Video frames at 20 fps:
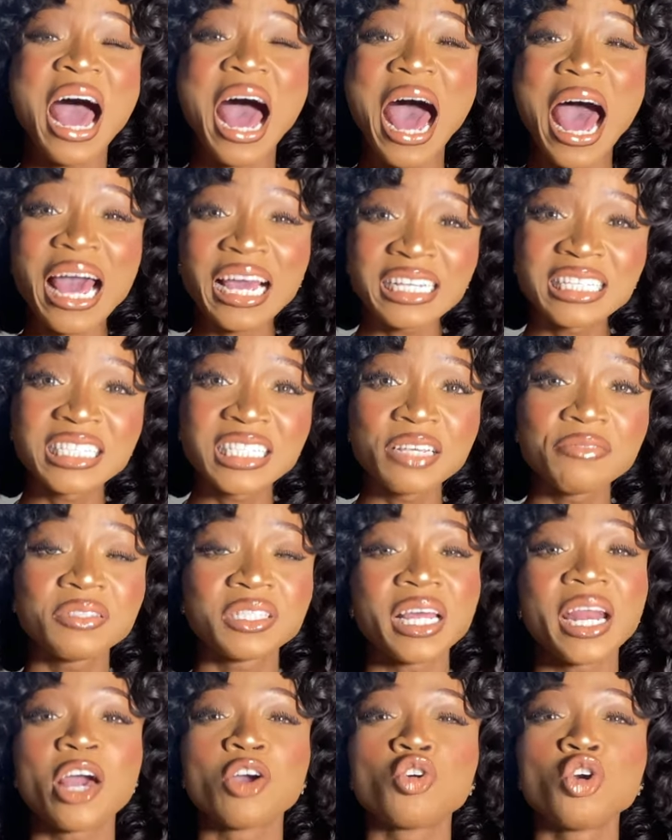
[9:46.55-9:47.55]
actives
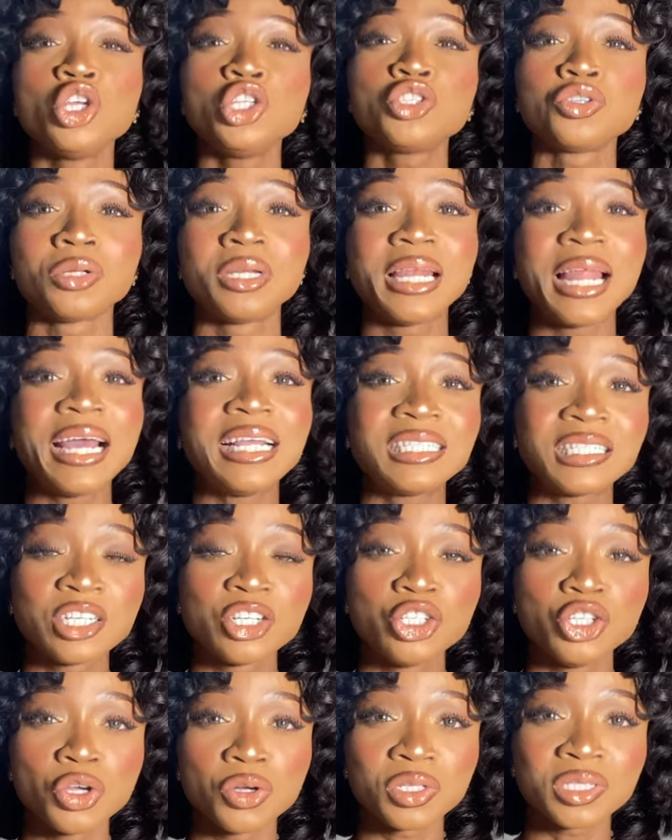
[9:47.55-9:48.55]
that are going to
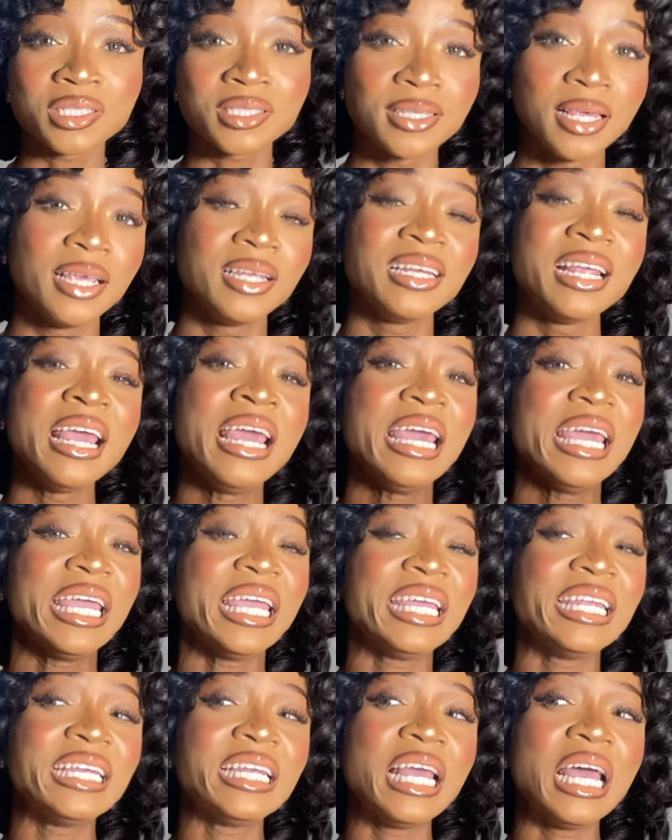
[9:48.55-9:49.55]
lighten your skin
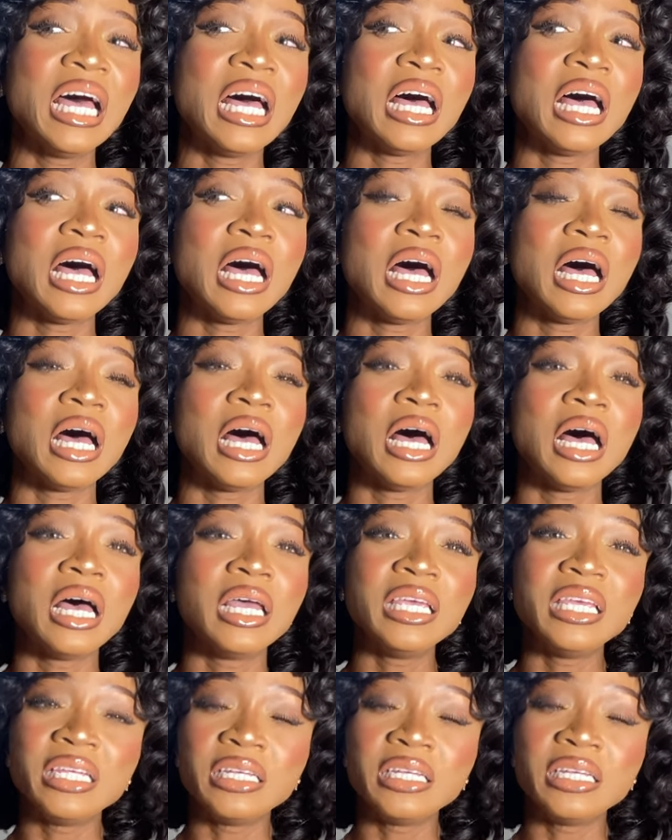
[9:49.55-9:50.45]
in a